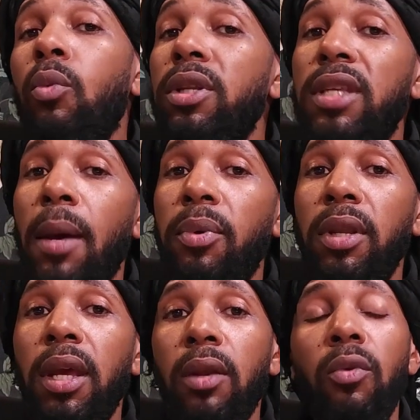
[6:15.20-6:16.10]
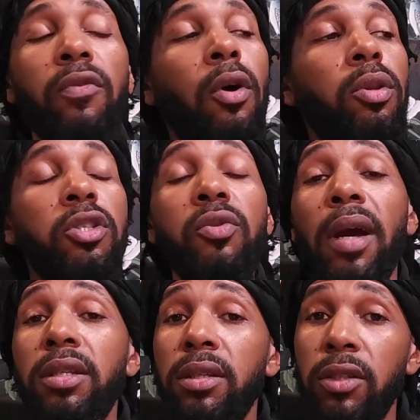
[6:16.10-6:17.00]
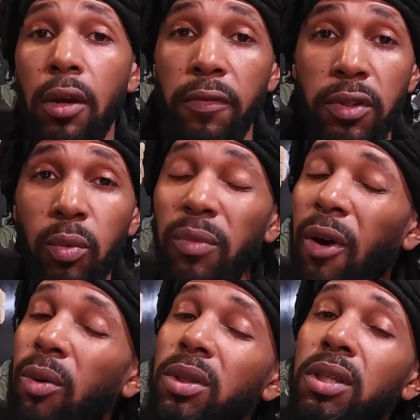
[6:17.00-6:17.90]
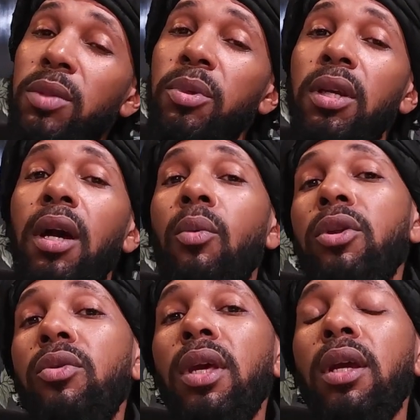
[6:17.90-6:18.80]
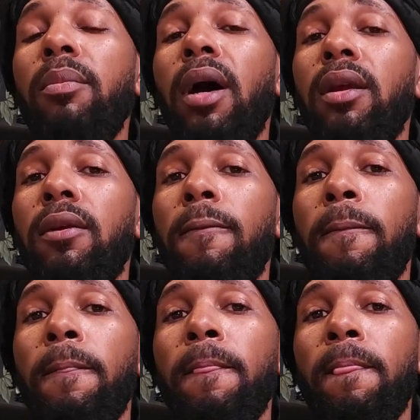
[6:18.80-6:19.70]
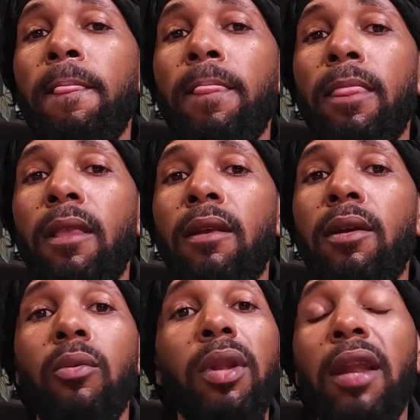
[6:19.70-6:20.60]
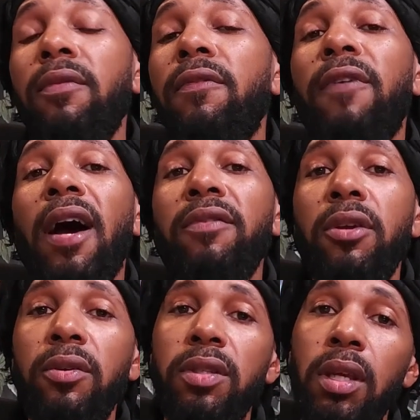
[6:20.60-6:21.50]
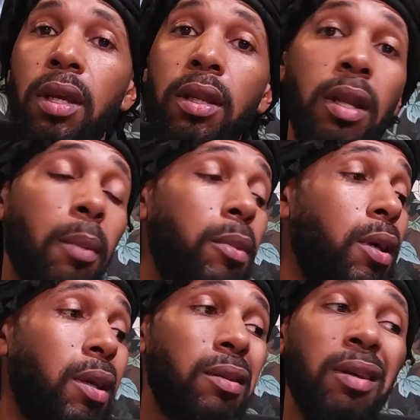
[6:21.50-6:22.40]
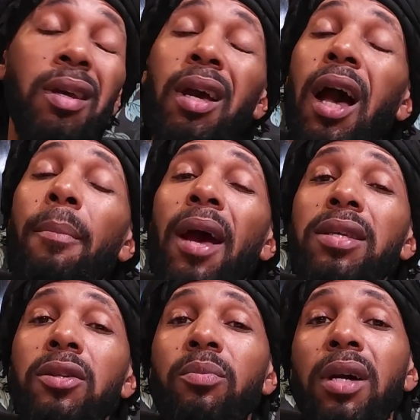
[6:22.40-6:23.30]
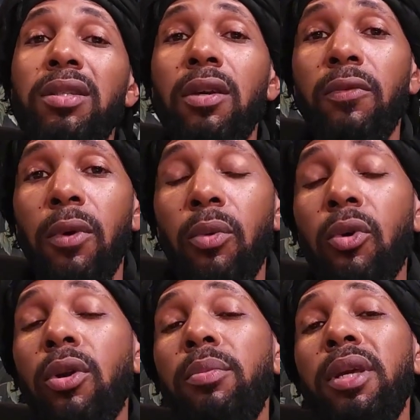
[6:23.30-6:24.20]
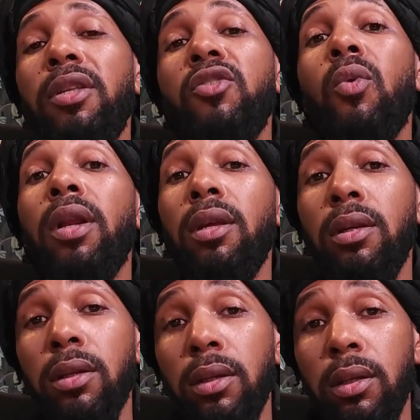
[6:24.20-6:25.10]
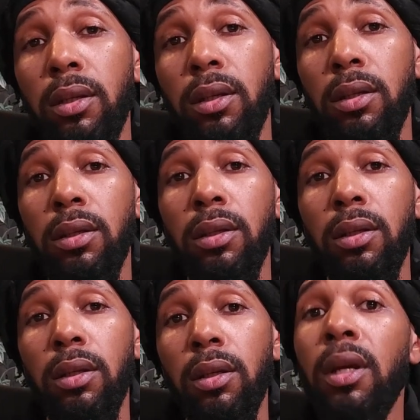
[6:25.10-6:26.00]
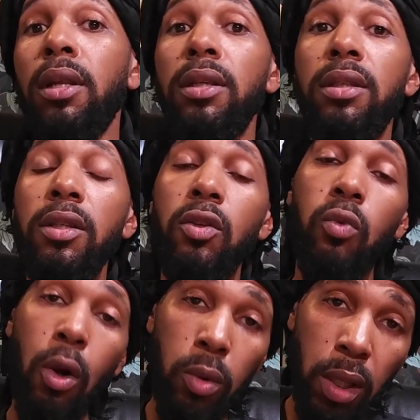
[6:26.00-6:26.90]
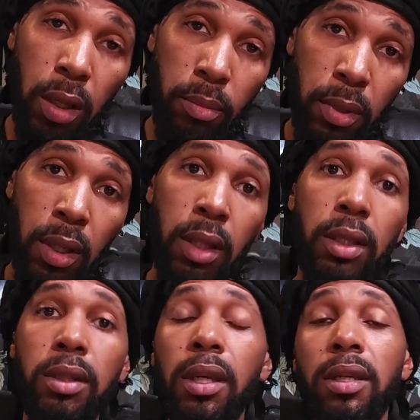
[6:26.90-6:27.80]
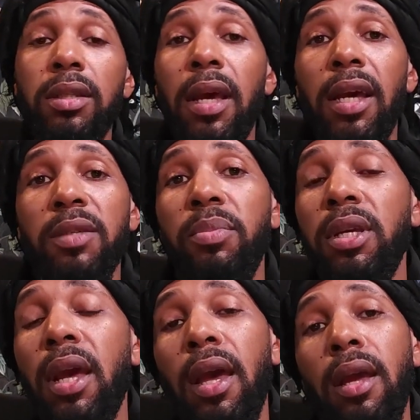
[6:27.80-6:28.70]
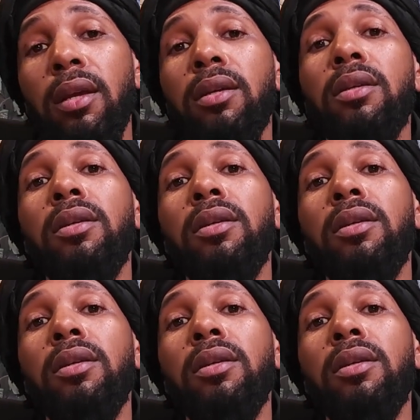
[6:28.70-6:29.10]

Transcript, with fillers: we tapping in and we've only scratched the surface. We've only just begun when you think about it. Not even five years in. And I'm looking, I'm asking myself where we're going to be in 20. This is the roll up. This is the SBA.